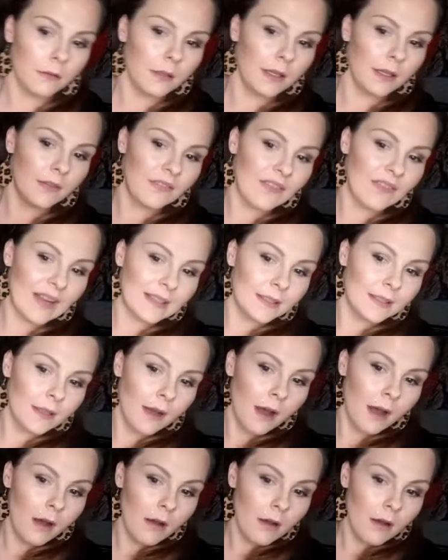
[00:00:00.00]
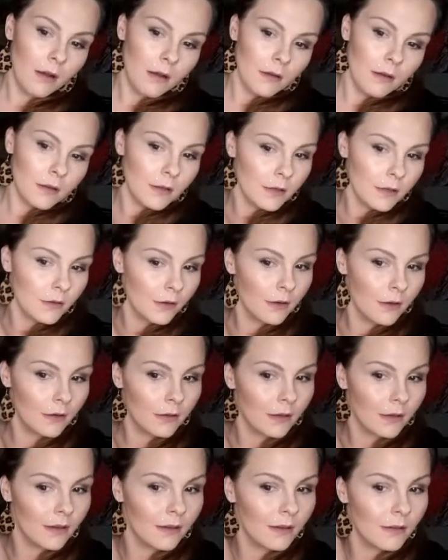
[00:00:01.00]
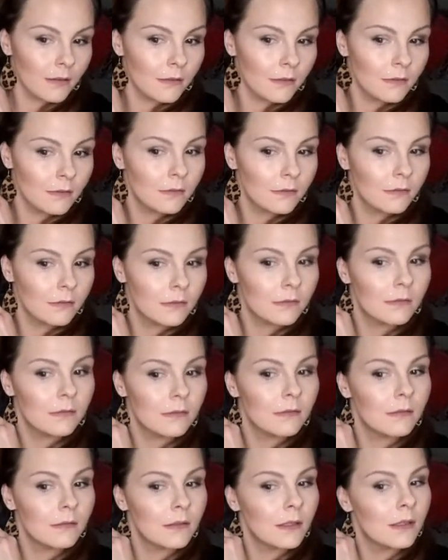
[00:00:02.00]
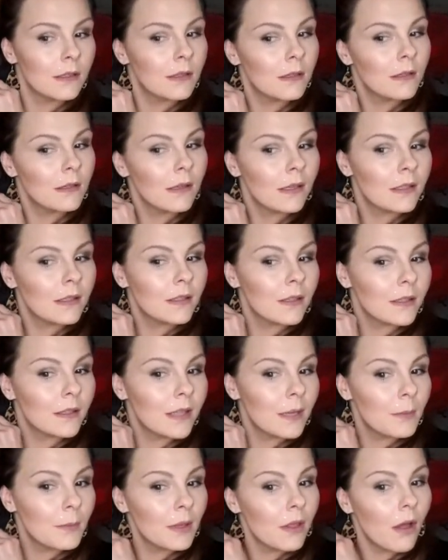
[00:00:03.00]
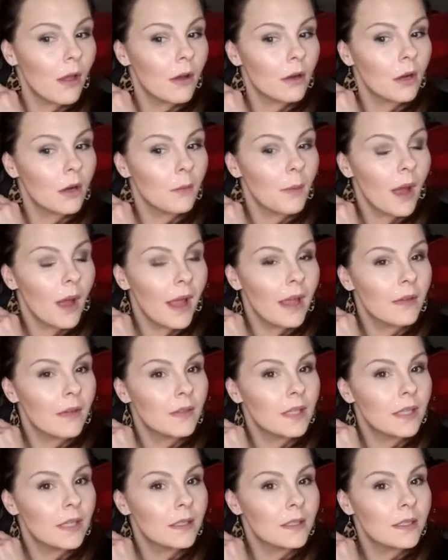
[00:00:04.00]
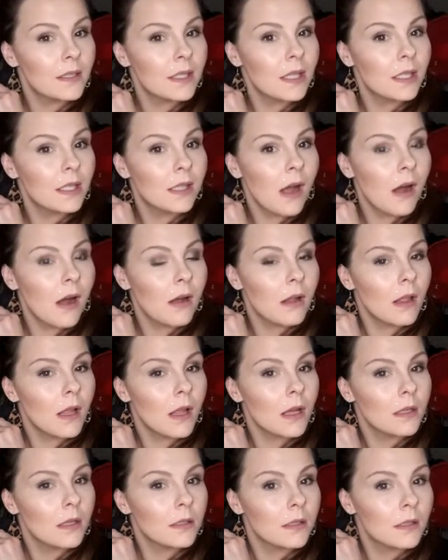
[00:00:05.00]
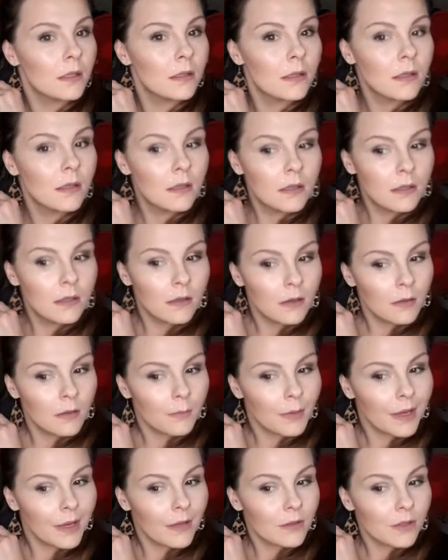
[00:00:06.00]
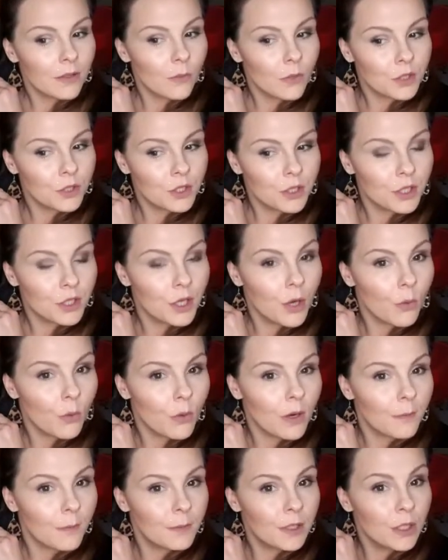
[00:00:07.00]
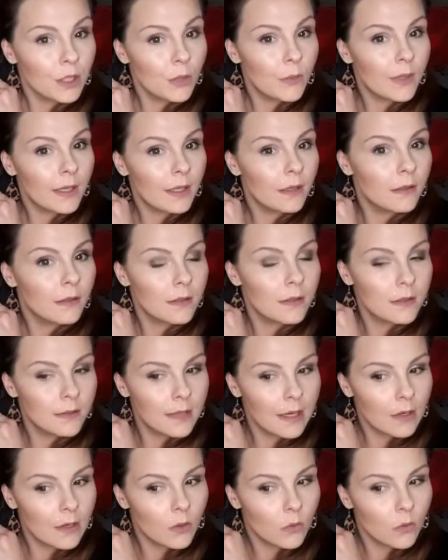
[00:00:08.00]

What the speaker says: If I talk, you're not gonna, it's gonna take me longer, but I have a tendency to talk a lot. But I also want you to know what I'm doing. So